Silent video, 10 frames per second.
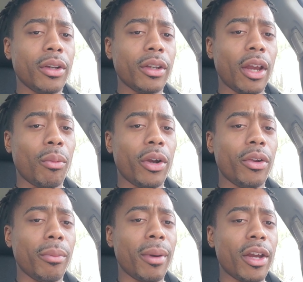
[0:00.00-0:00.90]
That way
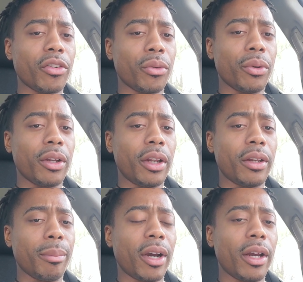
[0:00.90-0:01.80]
you're mastering it in
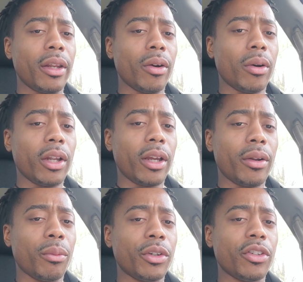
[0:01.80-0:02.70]
the pineal
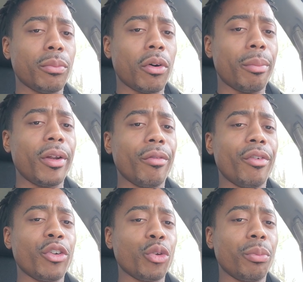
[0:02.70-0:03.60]
gland, which is more
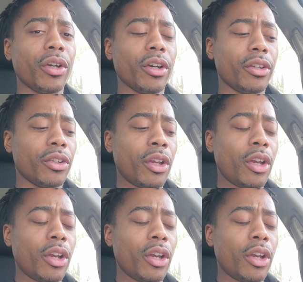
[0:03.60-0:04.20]
beneficial because